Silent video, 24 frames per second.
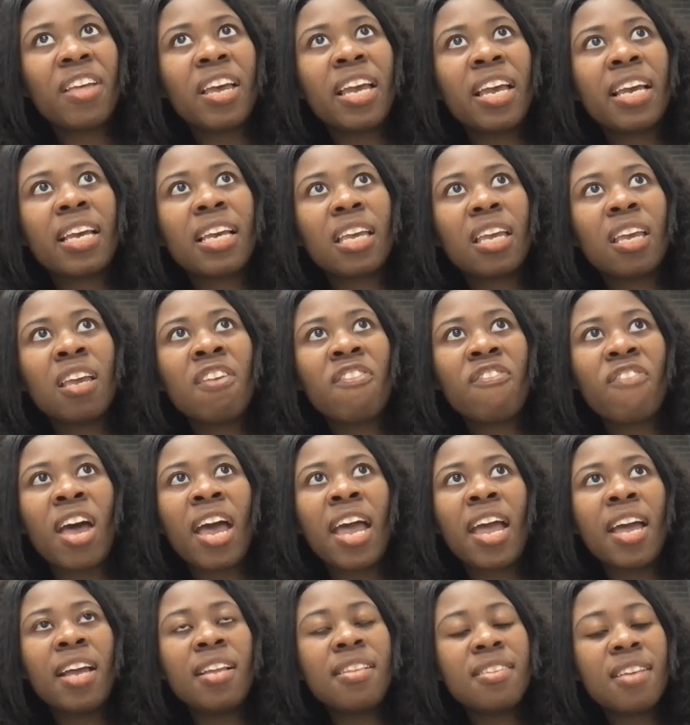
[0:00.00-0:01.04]
like if
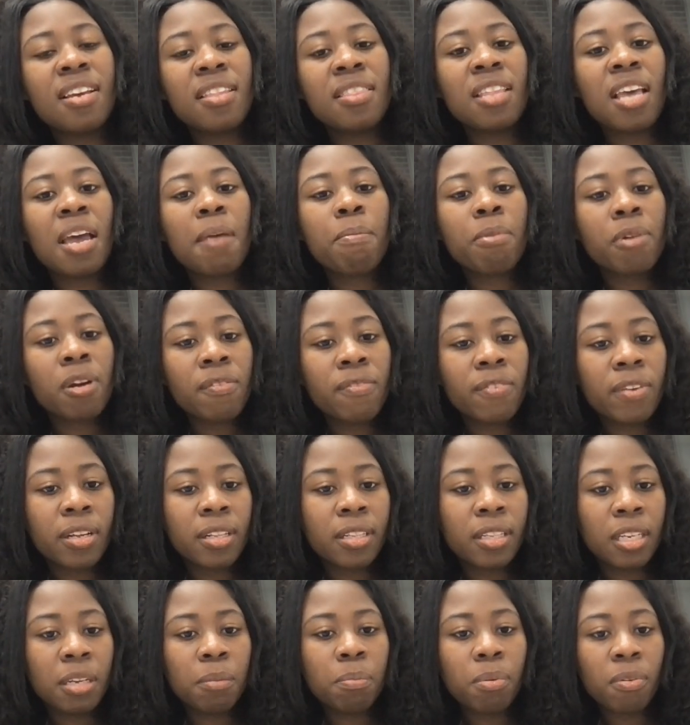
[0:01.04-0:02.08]
I had done that
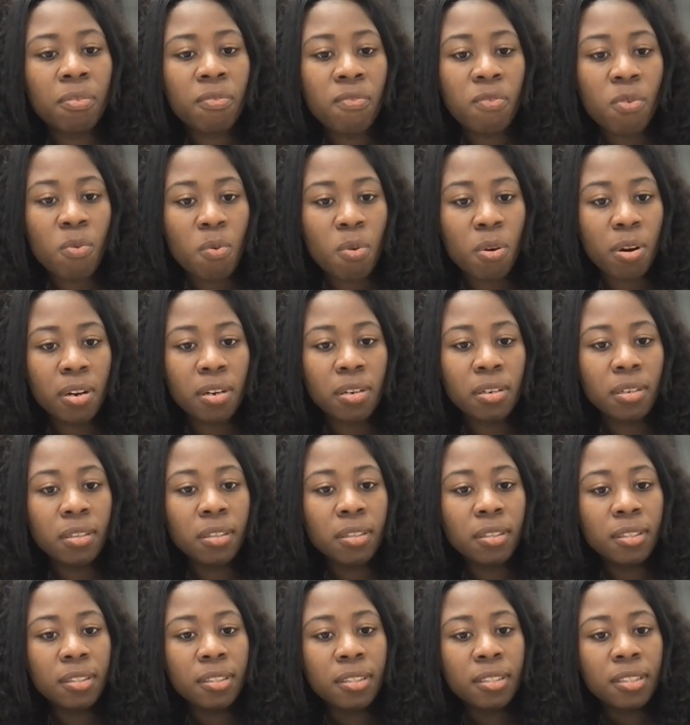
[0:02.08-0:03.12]
perfectly before,
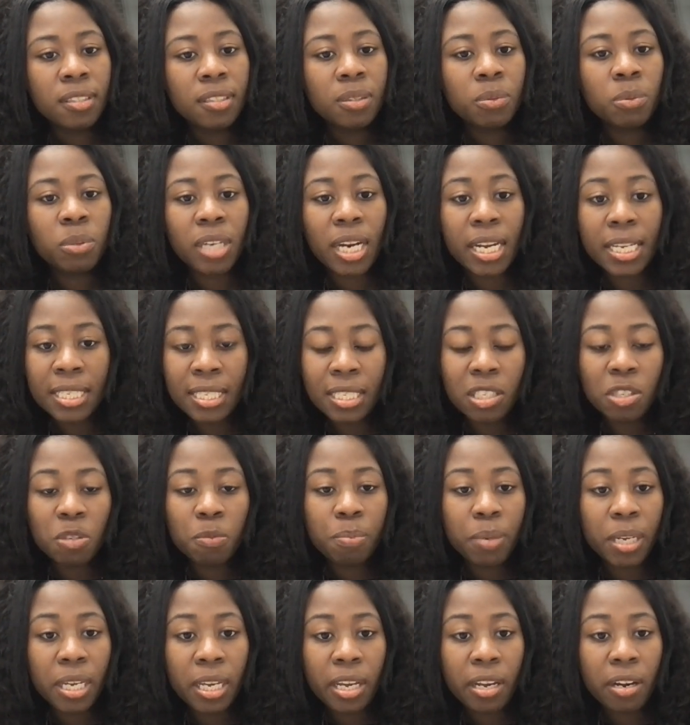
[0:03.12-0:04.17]
right. would I
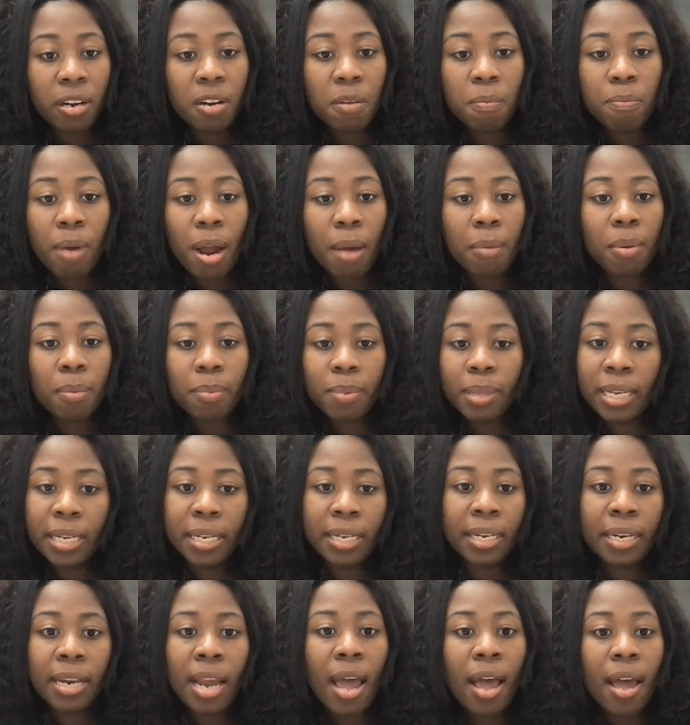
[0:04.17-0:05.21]
still be here?
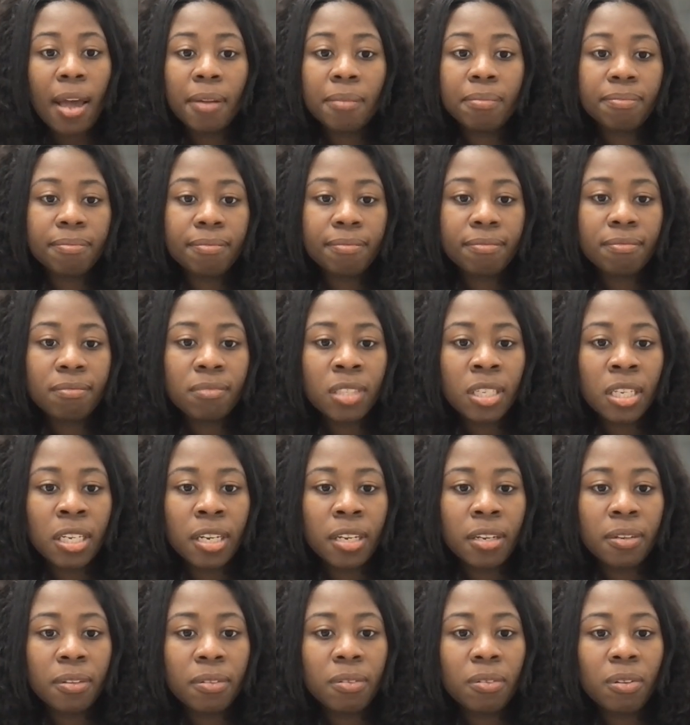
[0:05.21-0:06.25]
Probably not you
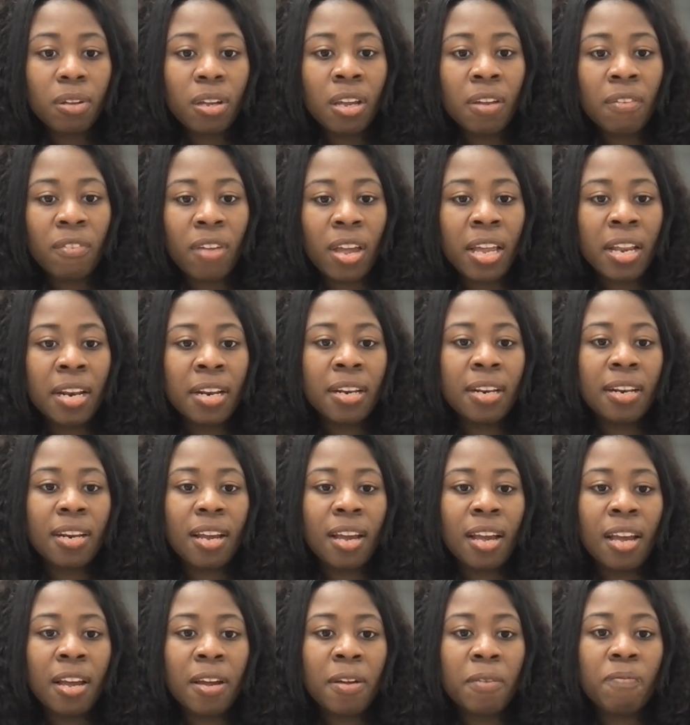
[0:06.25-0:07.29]
know mm-hmm.
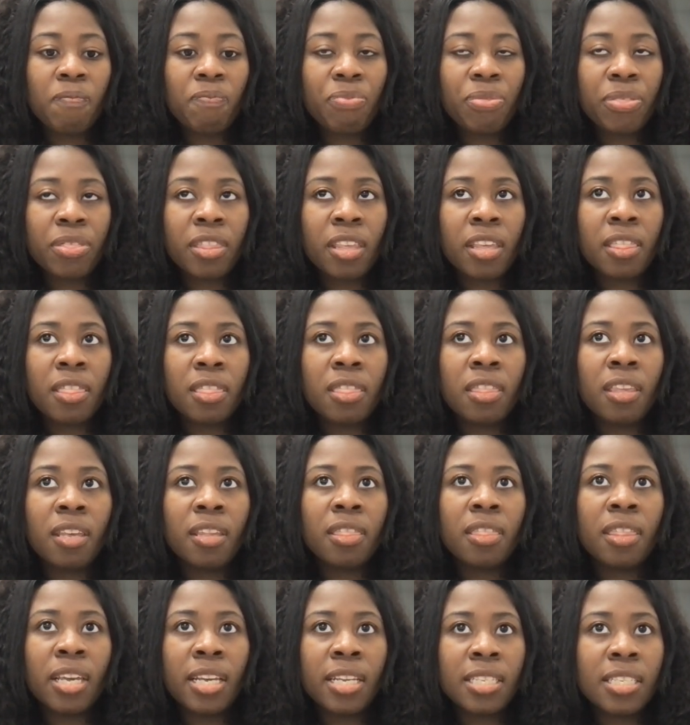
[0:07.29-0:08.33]
and, um, the,
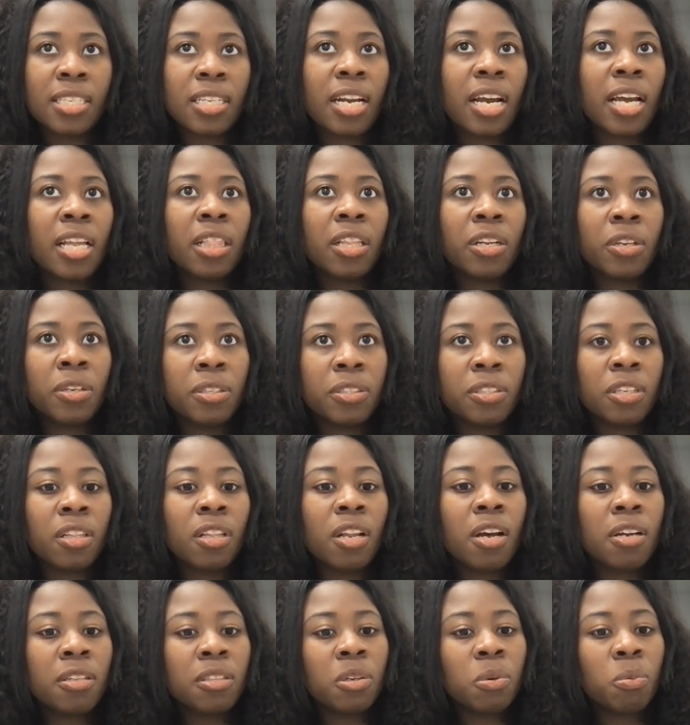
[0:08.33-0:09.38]
the things that i learned
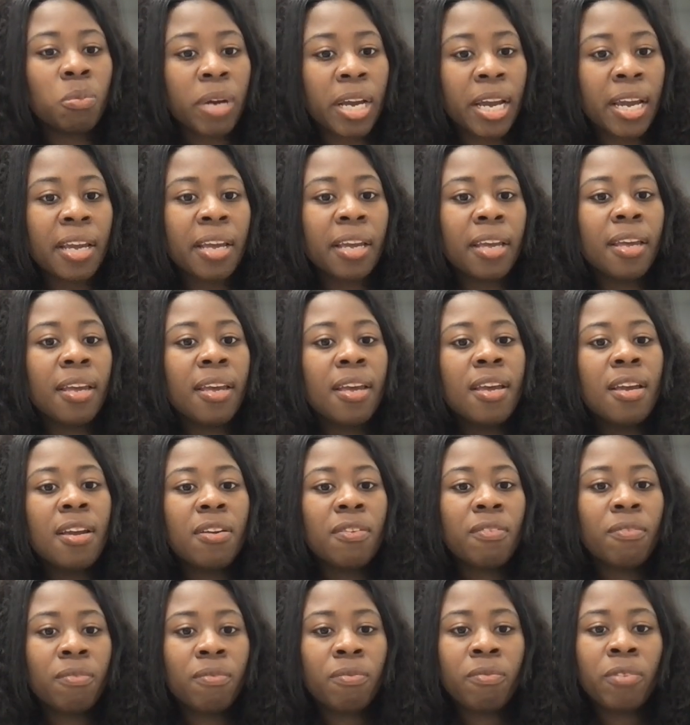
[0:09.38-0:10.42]
along the way
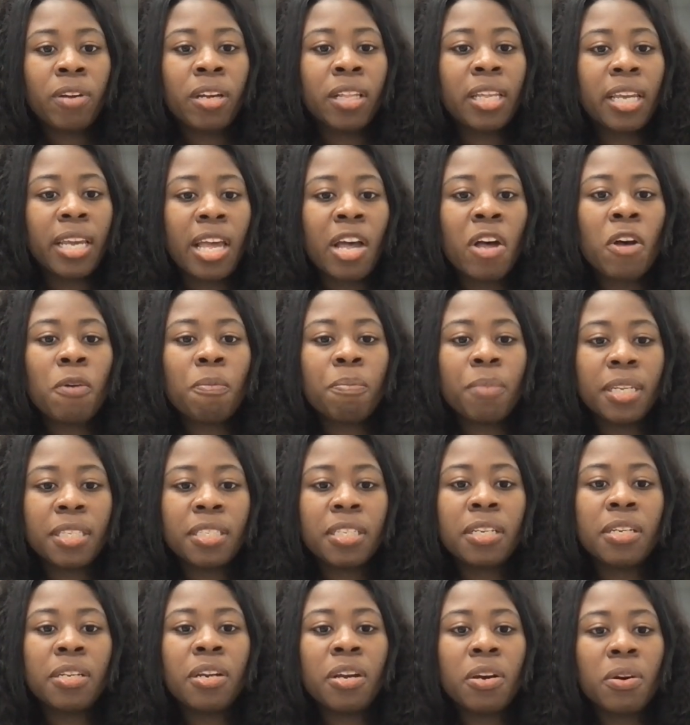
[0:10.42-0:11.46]
really helped
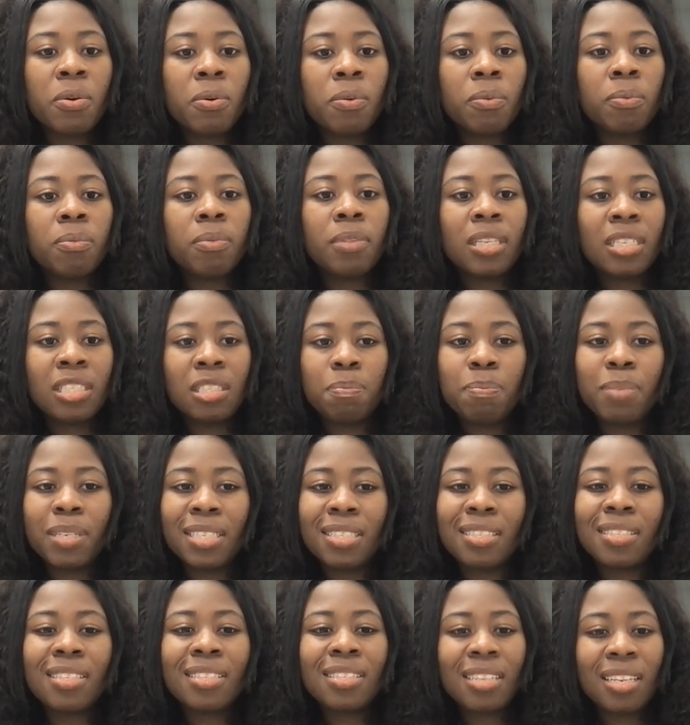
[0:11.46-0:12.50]
me to know this
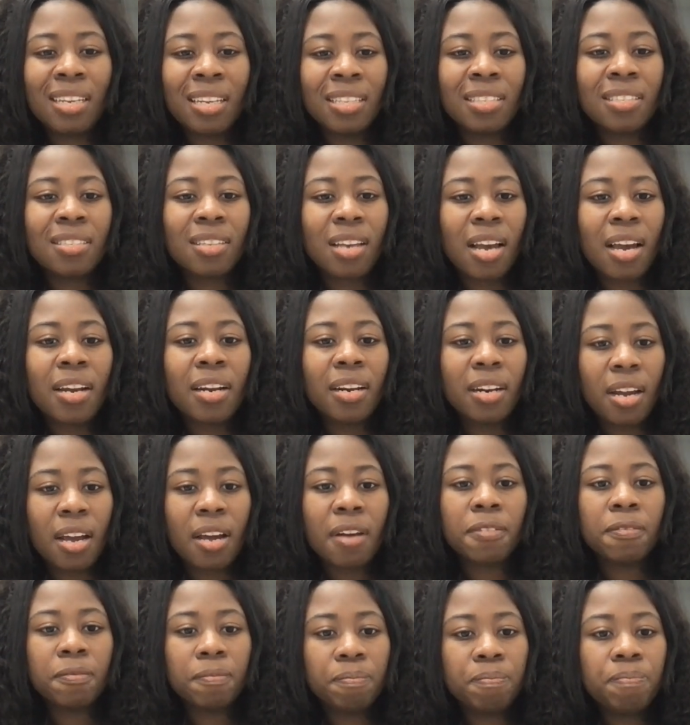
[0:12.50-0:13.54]
business inside and
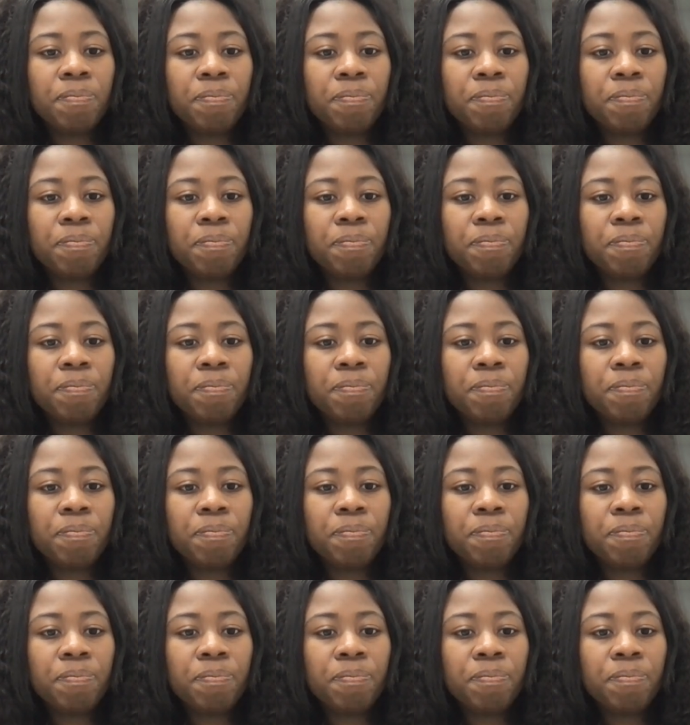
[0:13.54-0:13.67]
out